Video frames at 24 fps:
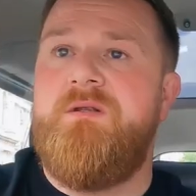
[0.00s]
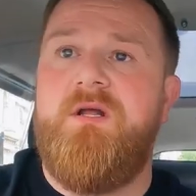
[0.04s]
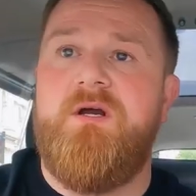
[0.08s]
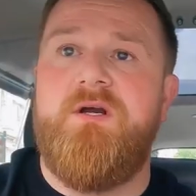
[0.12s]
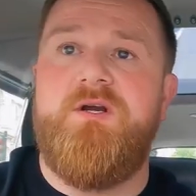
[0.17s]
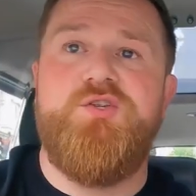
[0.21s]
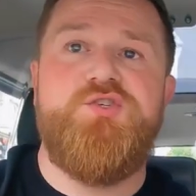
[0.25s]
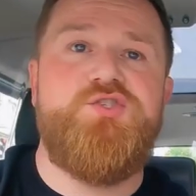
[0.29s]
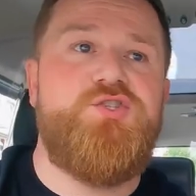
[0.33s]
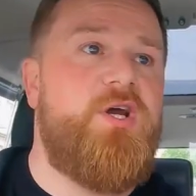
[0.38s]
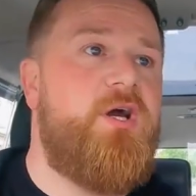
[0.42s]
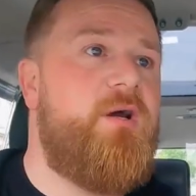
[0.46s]

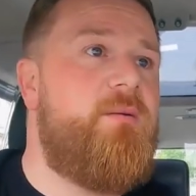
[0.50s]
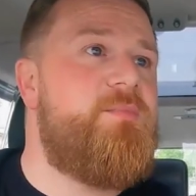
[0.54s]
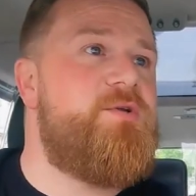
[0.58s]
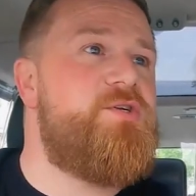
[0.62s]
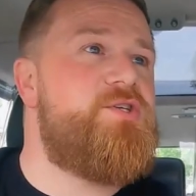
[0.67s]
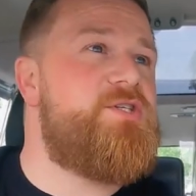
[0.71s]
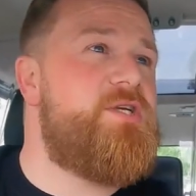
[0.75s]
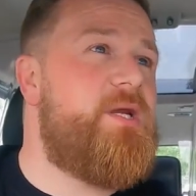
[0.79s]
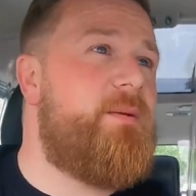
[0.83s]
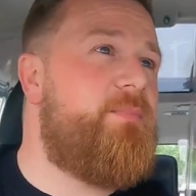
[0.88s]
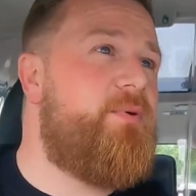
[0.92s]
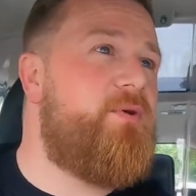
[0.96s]
like a German
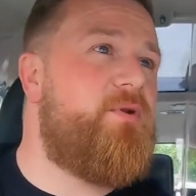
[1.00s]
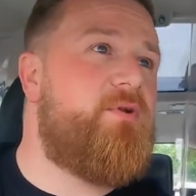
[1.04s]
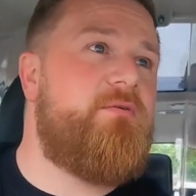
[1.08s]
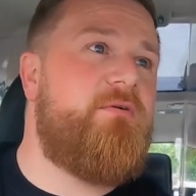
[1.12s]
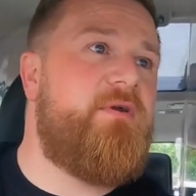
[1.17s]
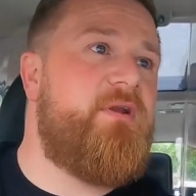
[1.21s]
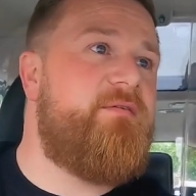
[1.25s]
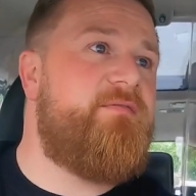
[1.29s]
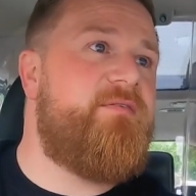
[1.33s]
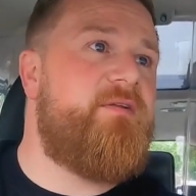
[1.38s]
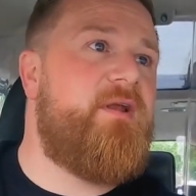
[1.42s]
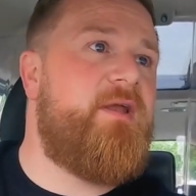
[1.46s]
Shepherd
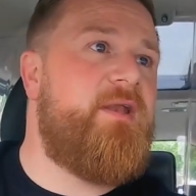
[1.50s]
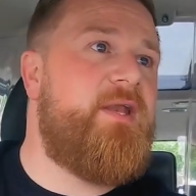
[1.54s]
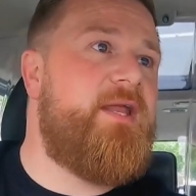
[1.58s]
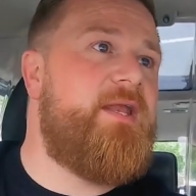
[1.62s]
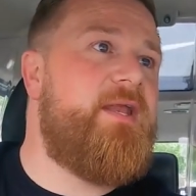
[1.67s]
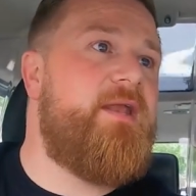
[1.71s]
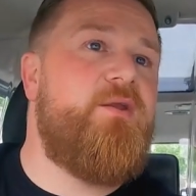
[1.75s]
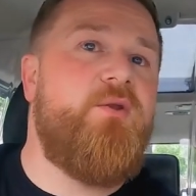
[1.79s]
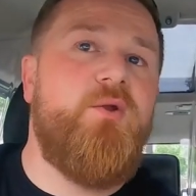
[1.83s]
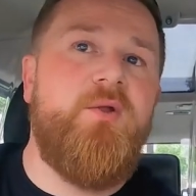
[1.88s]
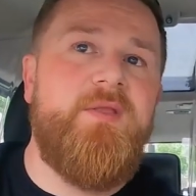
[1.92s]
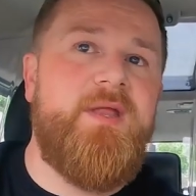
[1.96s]
or anything like yeah.
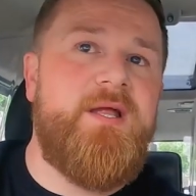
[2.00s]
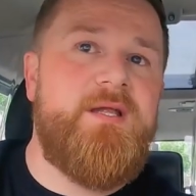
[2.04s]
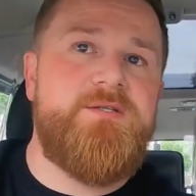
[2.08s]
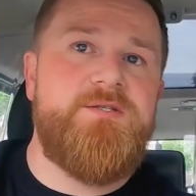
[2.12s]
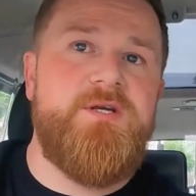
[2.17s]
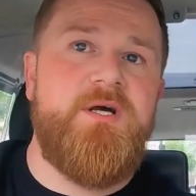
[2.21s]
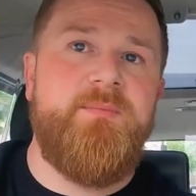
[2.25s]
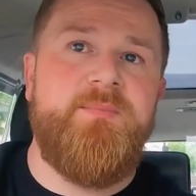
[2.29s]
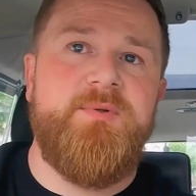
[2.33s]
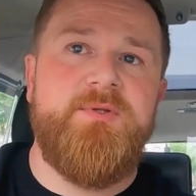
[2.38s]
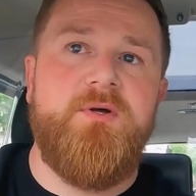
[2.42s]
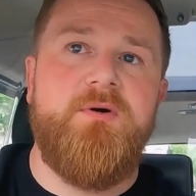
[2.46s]
that. They're not that
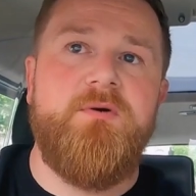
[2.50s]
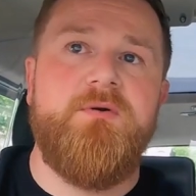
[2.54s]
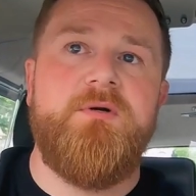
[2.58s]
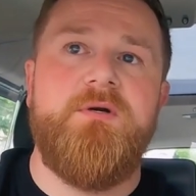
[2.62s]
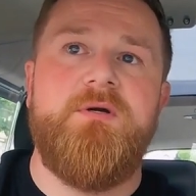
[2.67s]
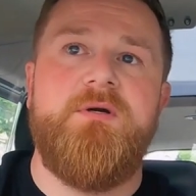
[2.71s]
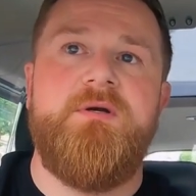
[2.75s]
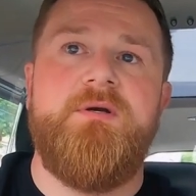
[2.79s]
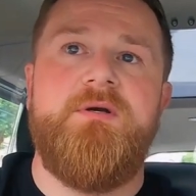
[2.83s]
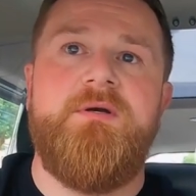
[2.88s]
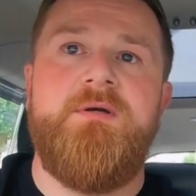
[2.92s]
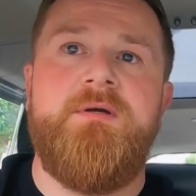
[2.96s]
type of
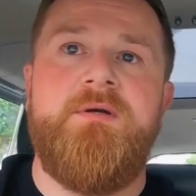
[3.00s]
dog.